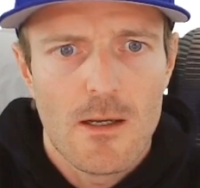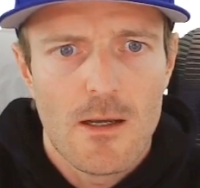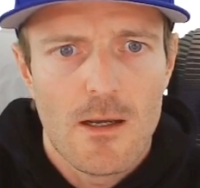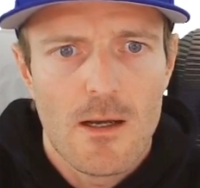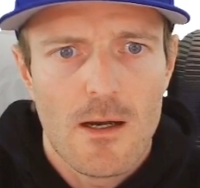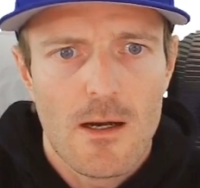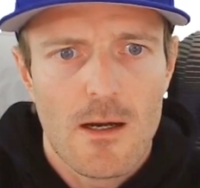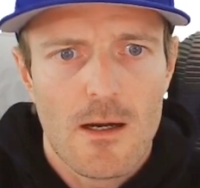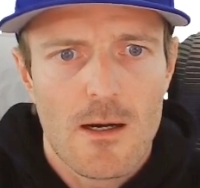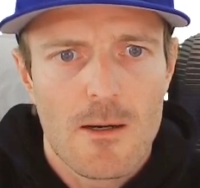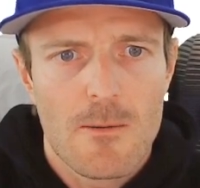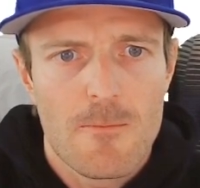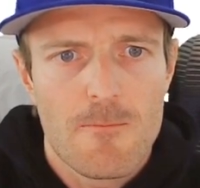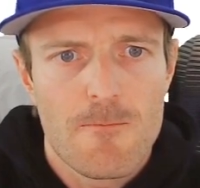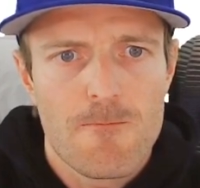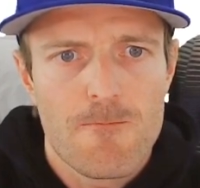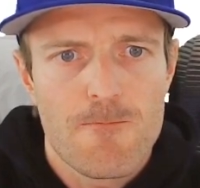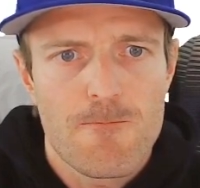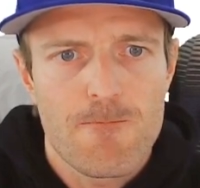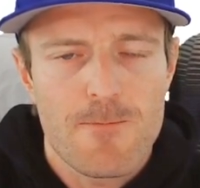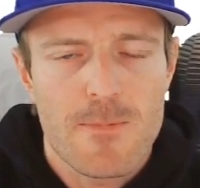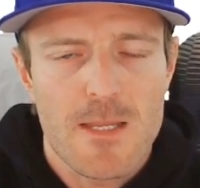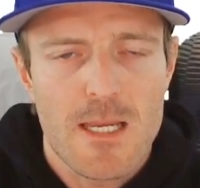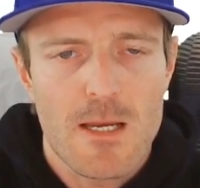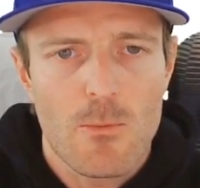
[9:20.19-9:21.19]

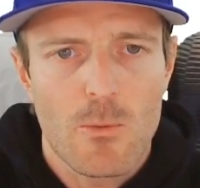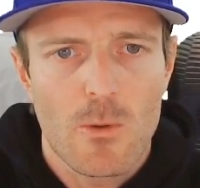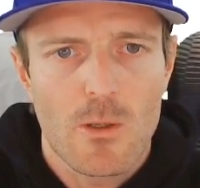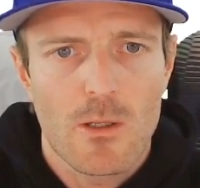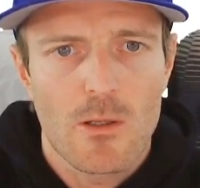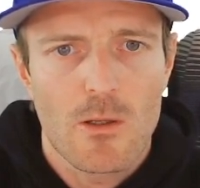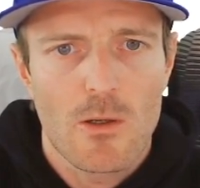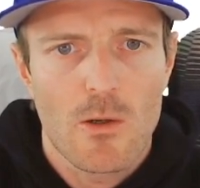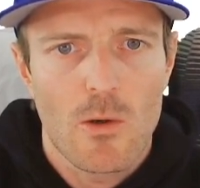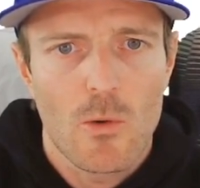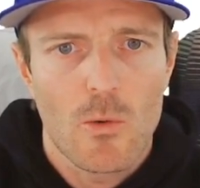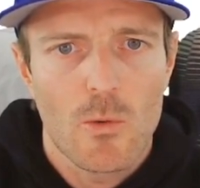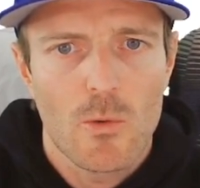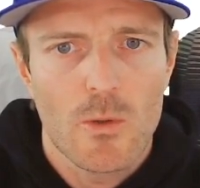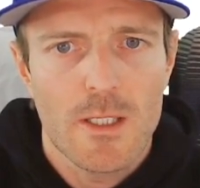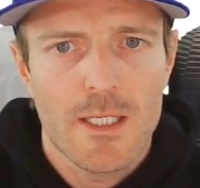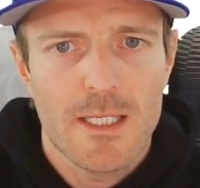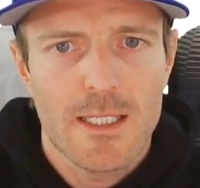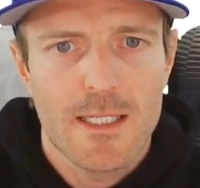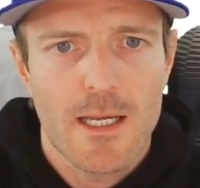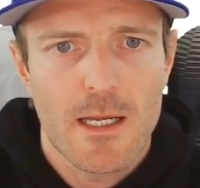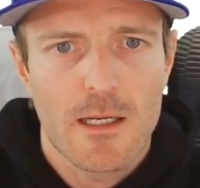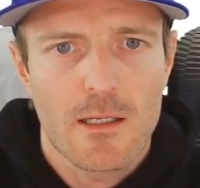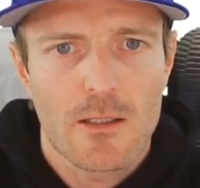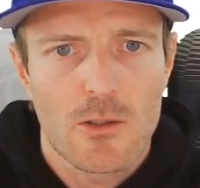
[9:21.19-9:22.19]
they will only
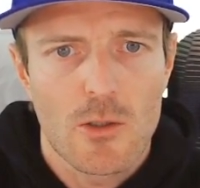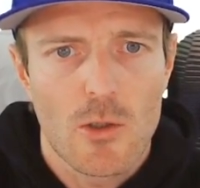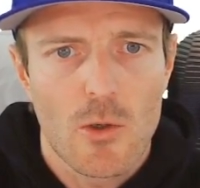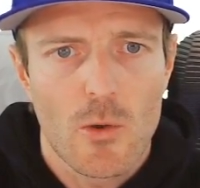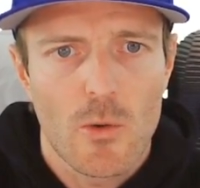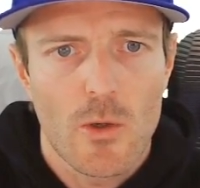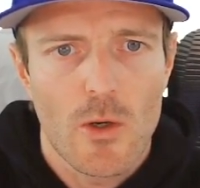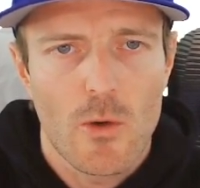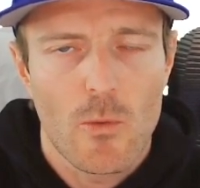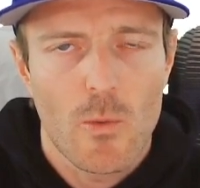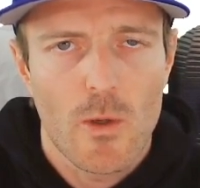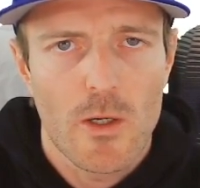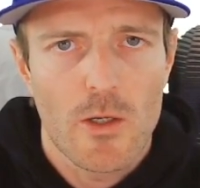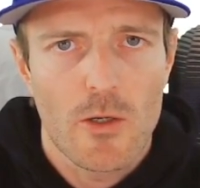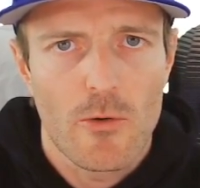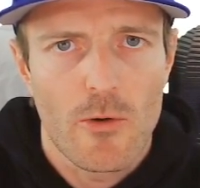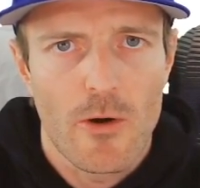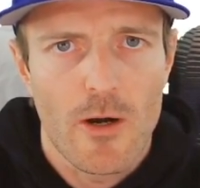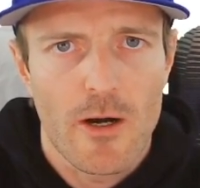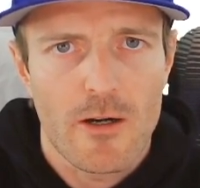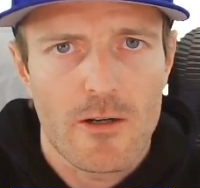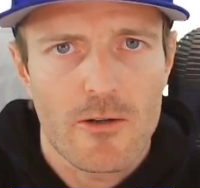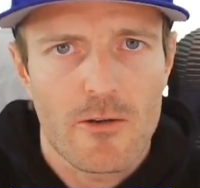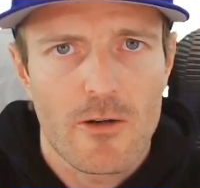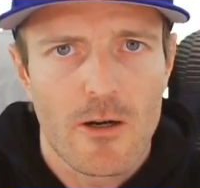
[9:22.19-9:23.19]
get loaded when your
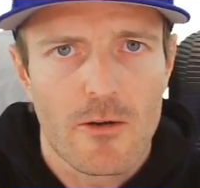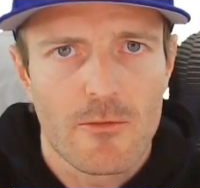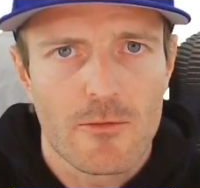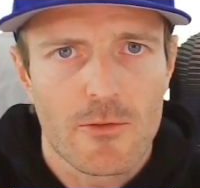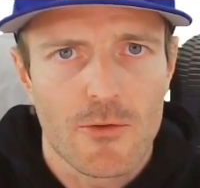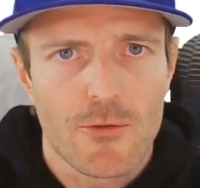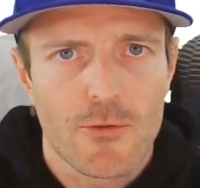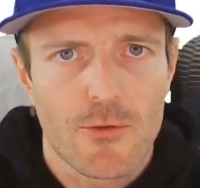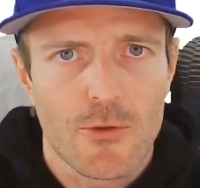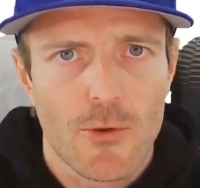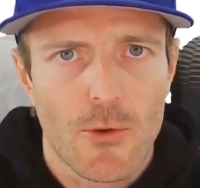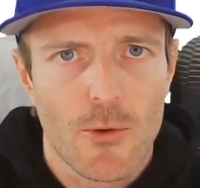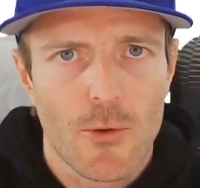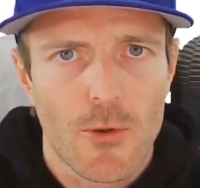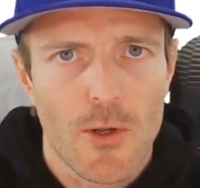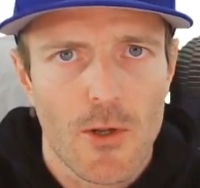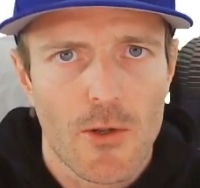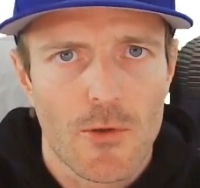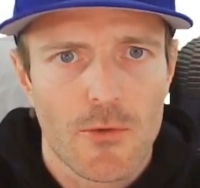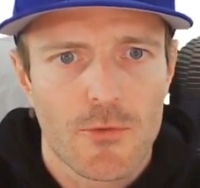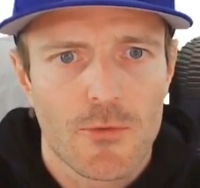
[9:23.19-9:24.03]
aircraft is loaded.